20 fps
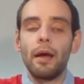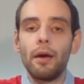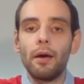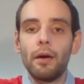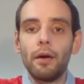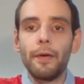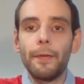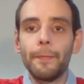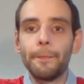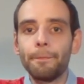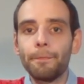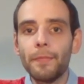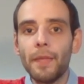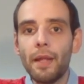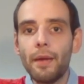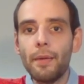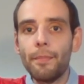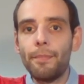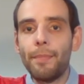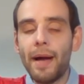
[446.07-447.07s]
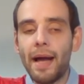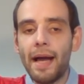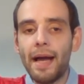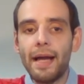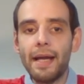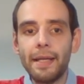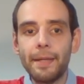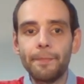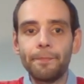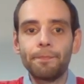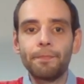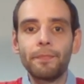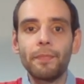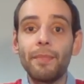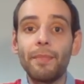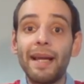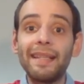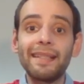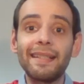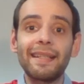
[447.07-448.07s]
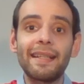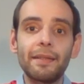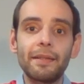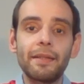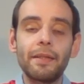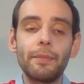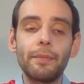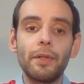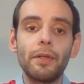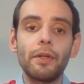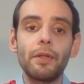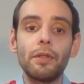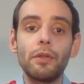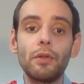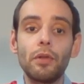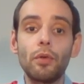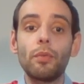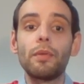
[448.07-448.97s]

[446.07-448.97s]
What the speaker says: by the customer,